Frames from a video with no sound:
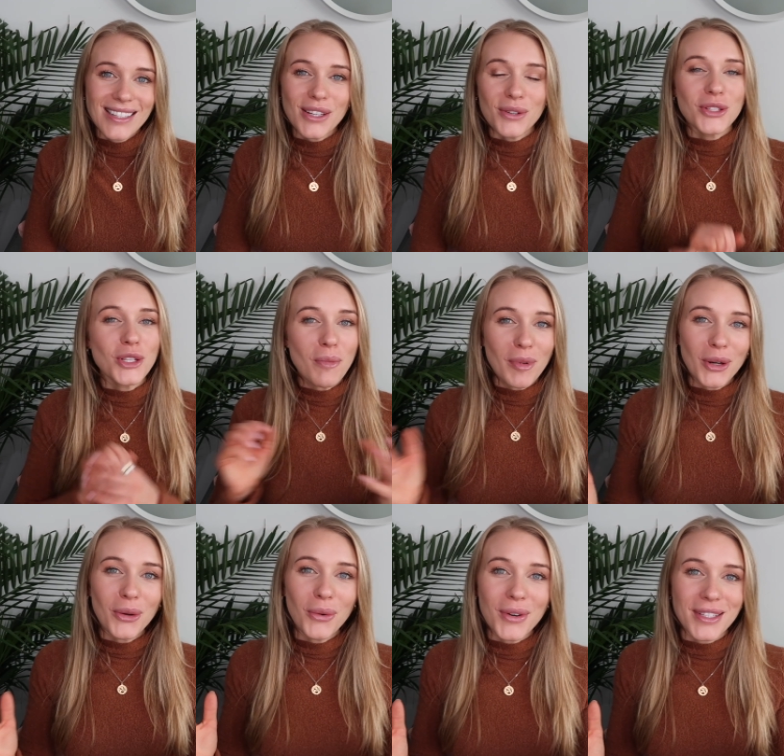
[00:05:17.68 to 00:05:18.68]
So super
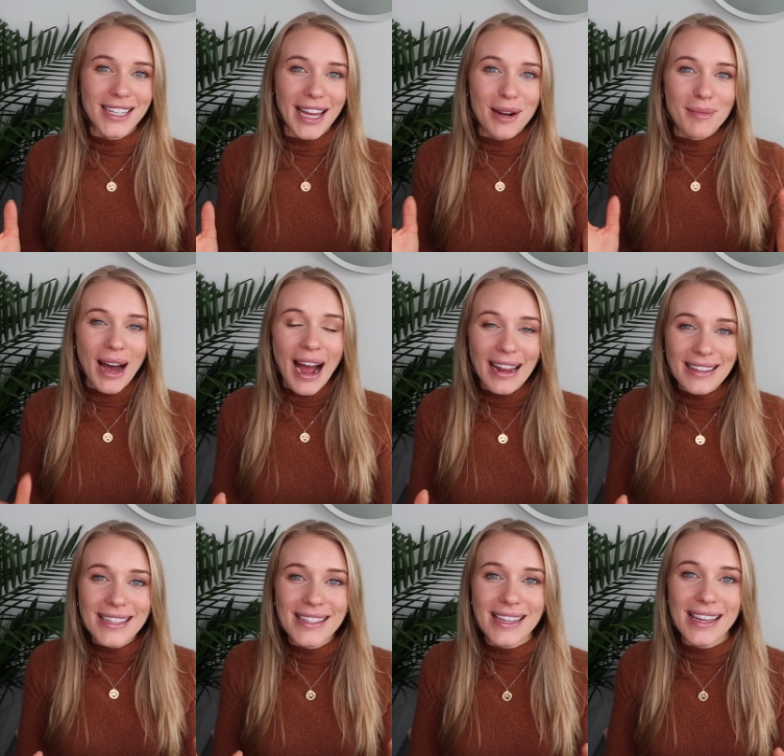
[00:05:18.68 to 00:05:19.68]
cool to get a behind
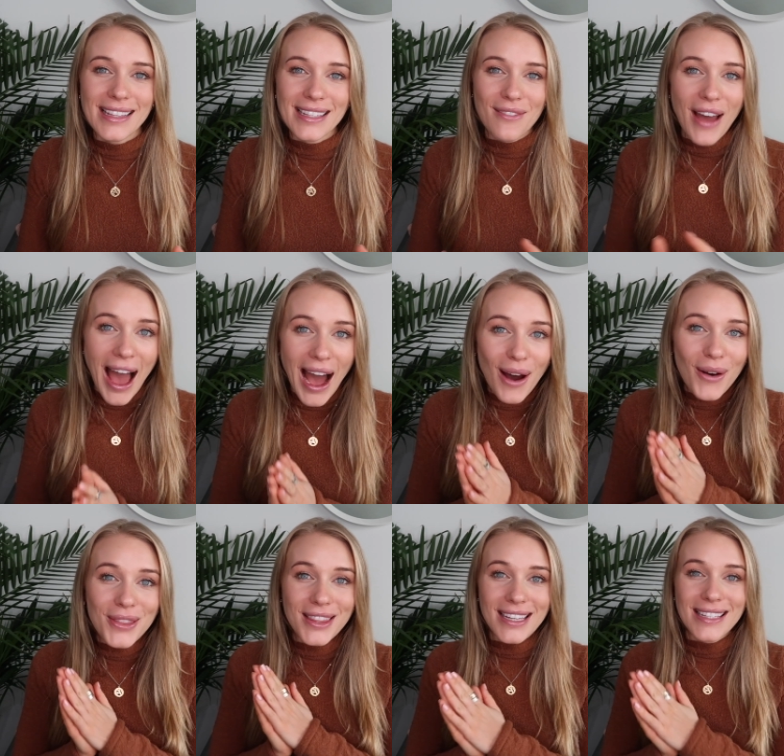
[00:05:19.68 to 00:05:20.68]
the scenes of
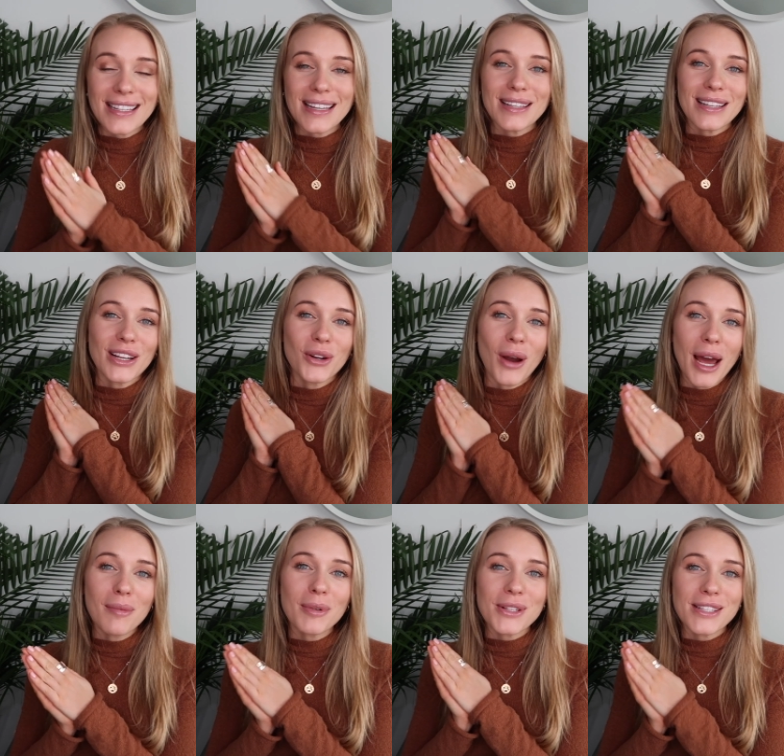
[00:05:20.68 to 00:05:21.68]
how this
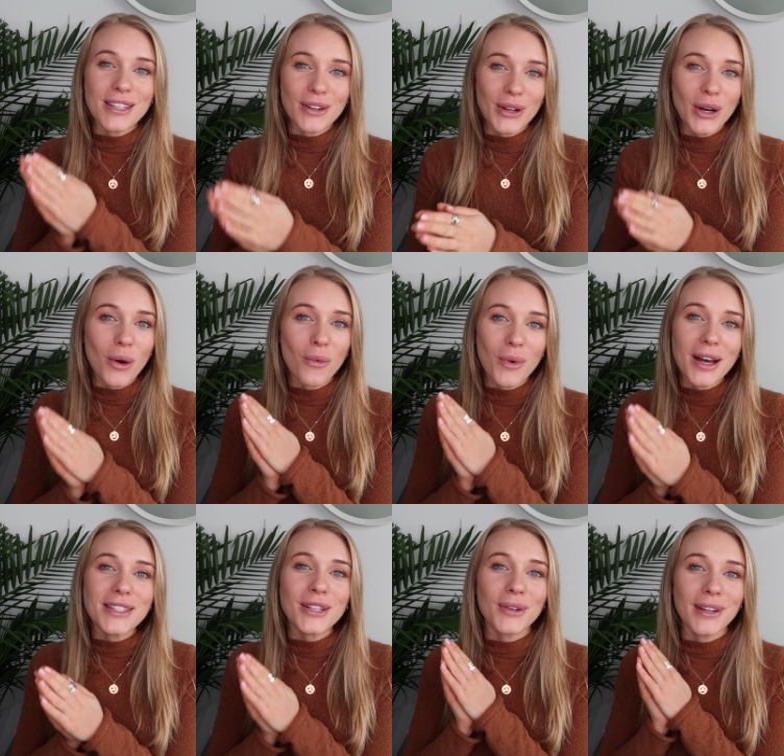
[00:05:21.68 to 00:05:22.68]
incredible cereal
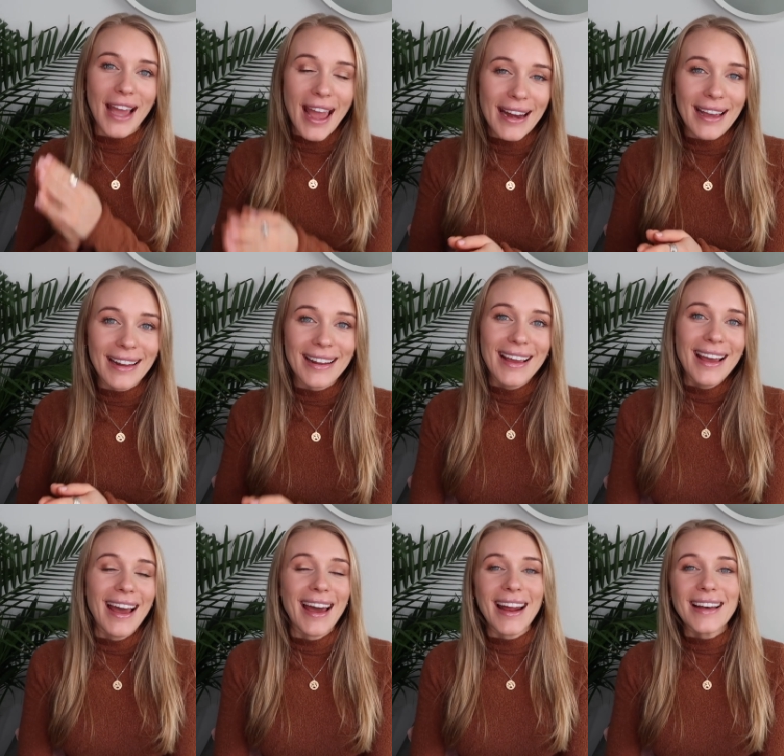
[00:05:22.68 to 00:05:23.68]
was created.
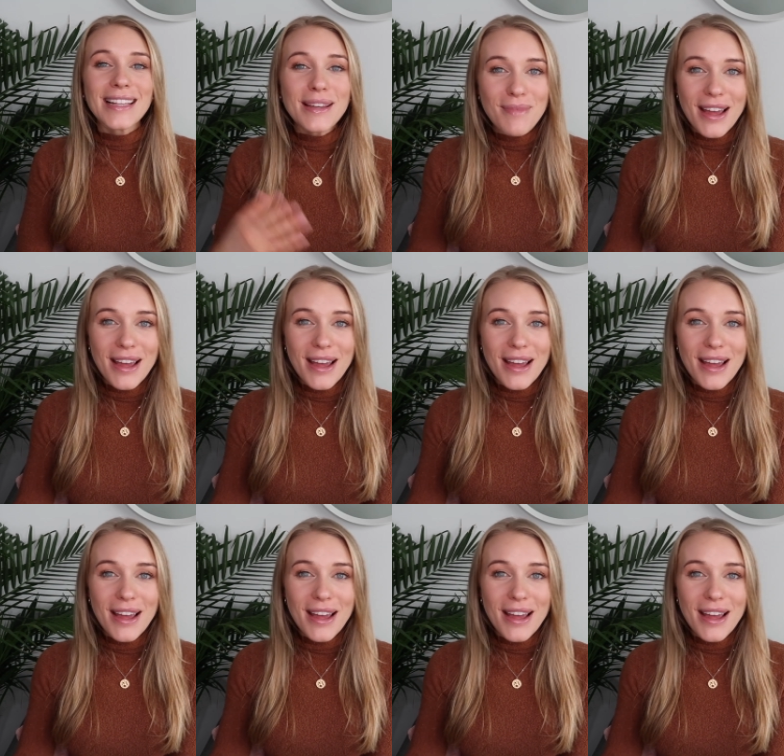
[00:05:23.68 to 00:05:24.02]
And as I